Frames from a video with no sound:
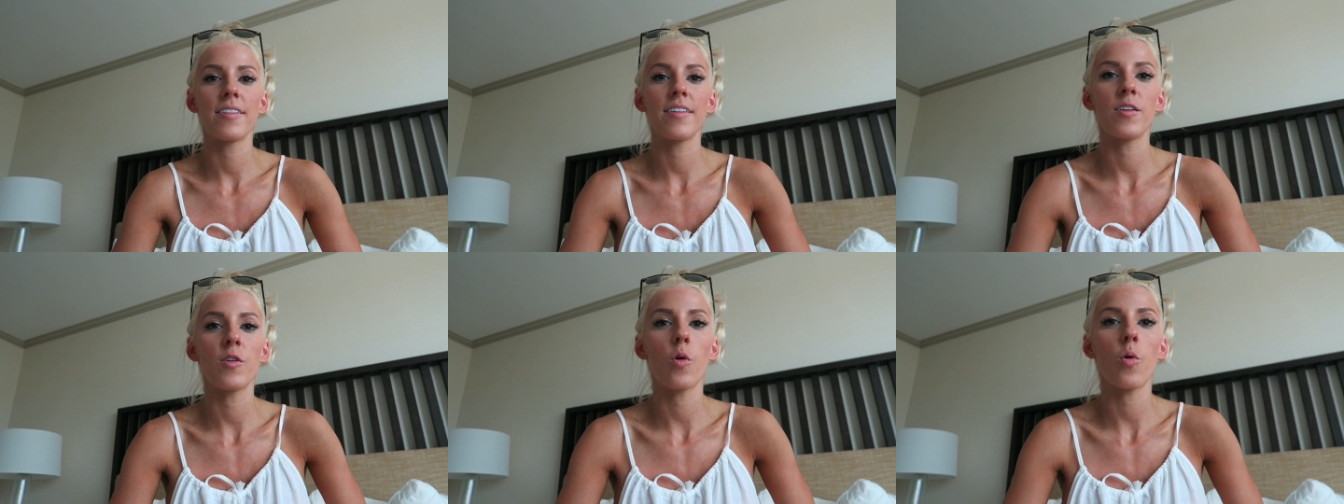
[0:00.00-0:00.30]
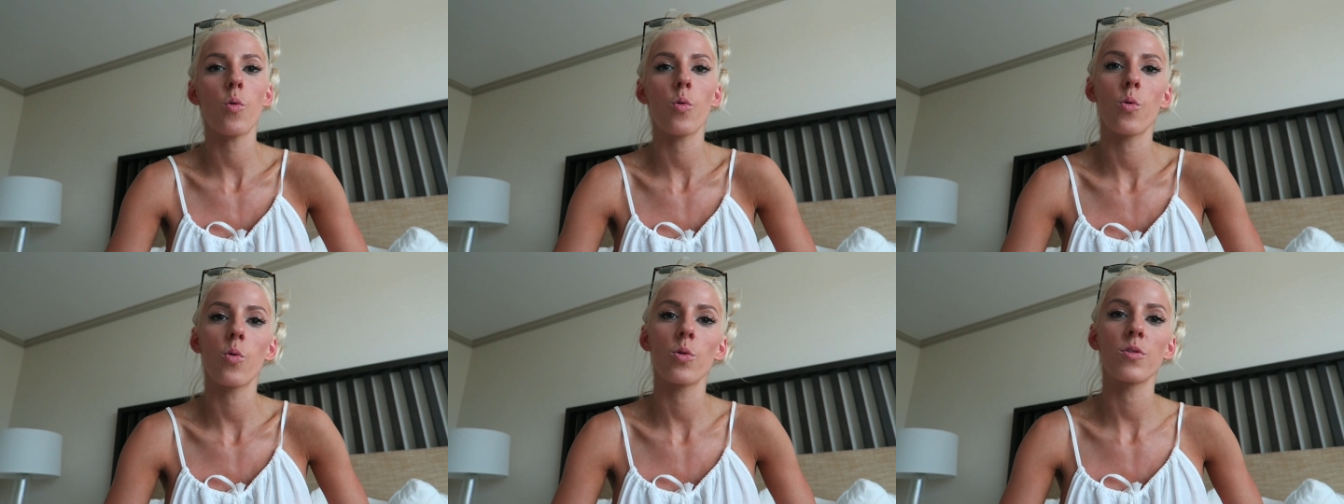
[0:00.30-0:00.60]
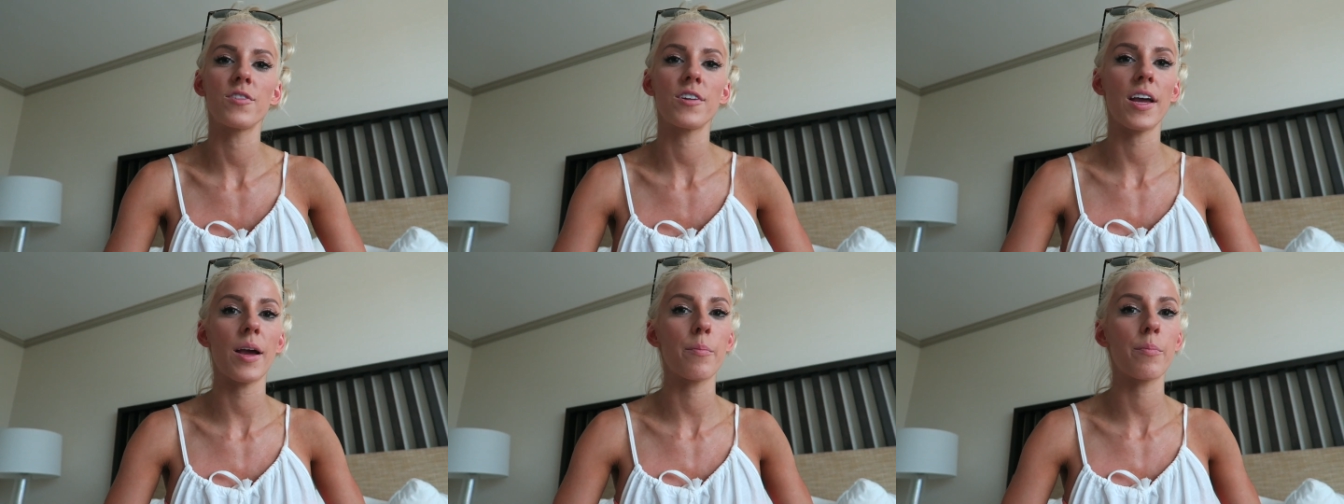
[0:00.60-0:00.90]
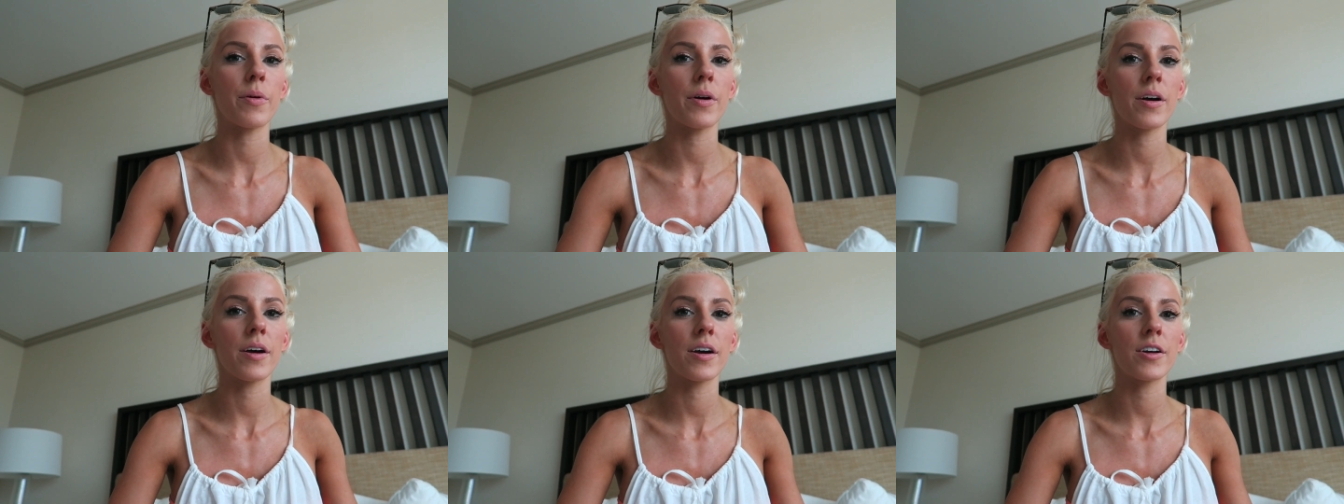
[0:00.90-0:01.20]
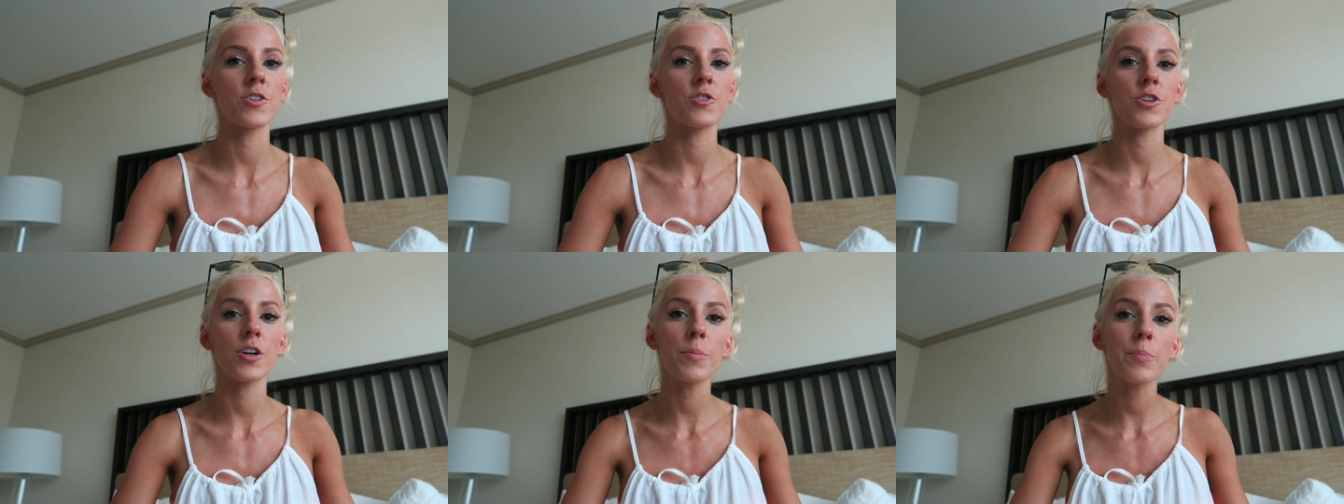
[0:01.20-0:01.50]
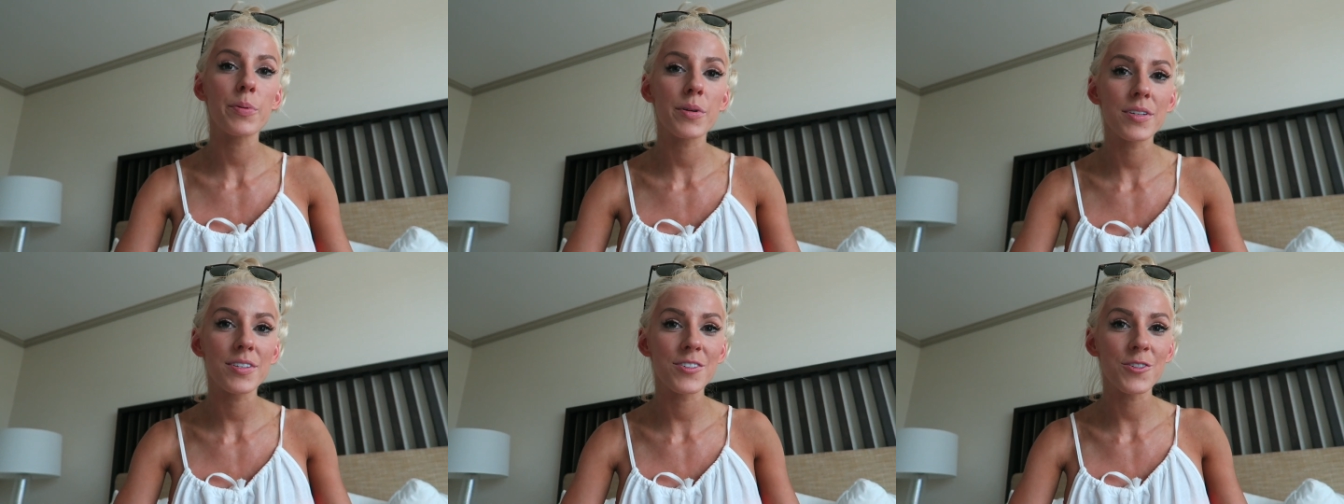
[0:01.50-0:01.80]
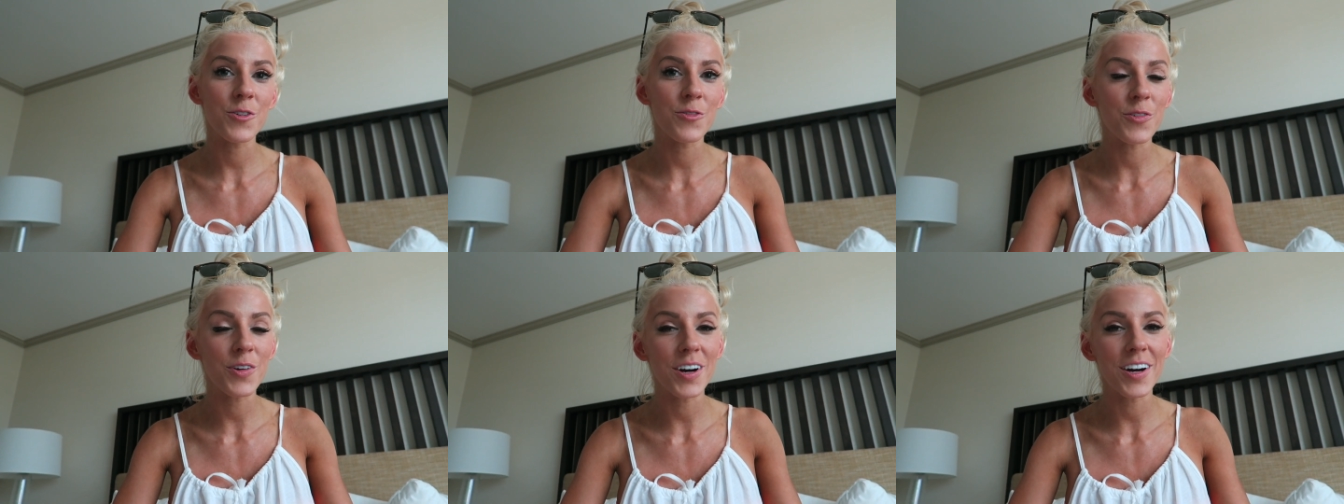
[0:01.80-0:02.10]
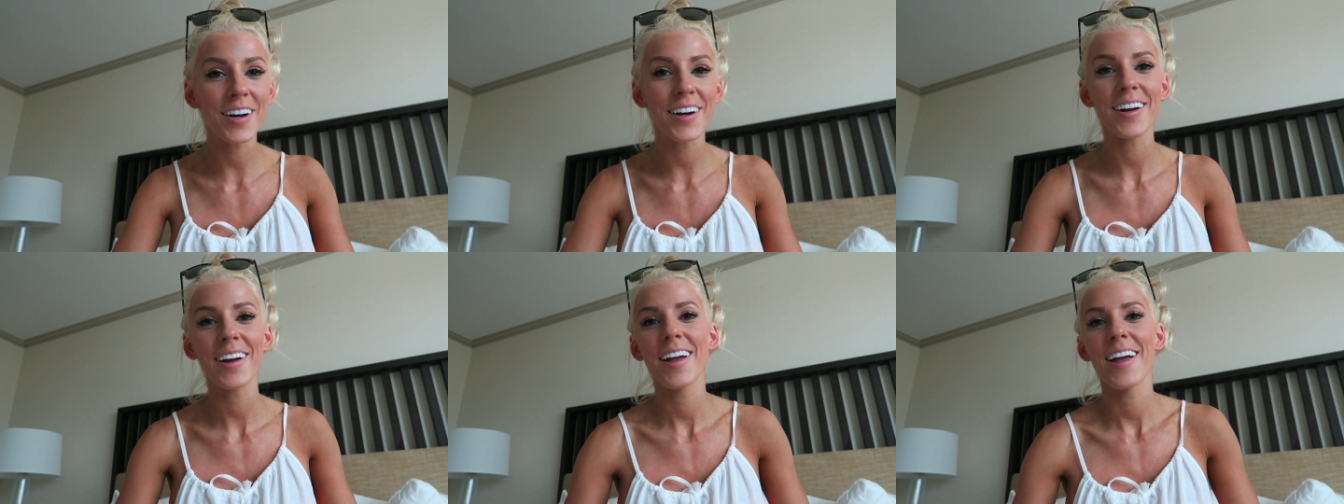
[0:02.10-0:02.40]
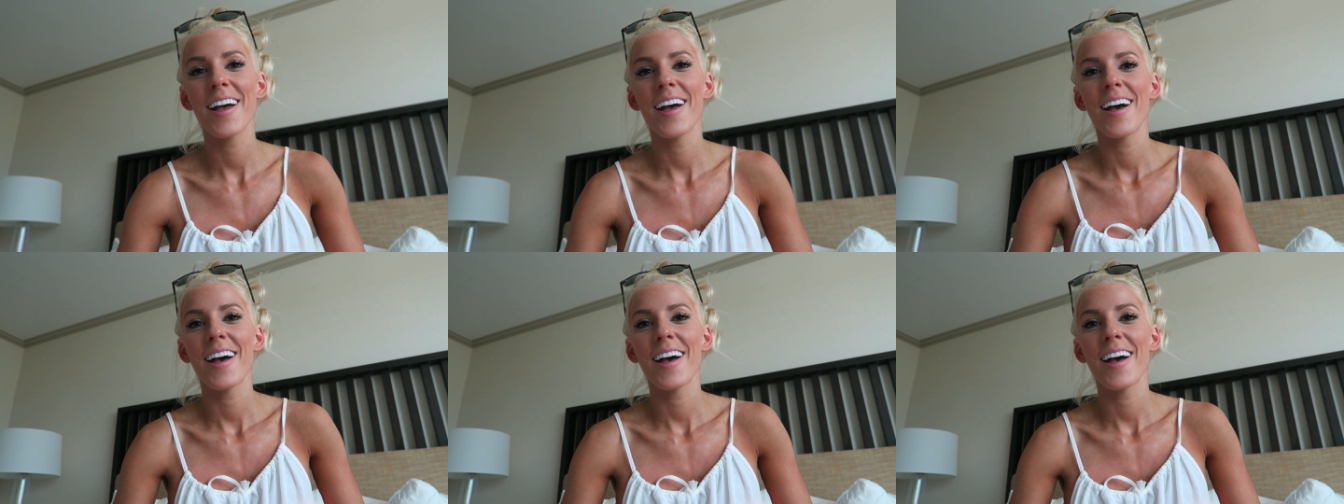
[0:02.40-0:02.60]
the whole Tampa trip so far,